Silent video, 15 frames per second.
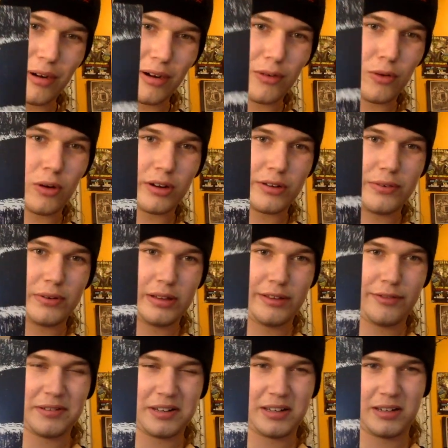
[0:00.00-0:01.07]
artwork's really
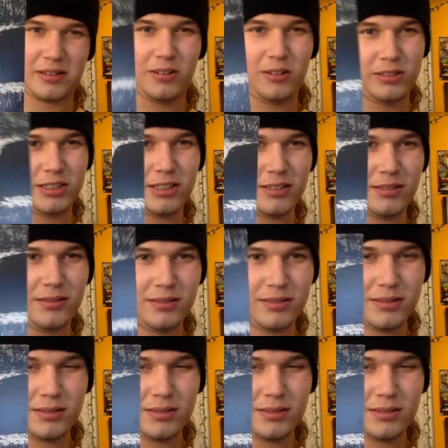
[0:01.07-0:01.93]
freaking cool too.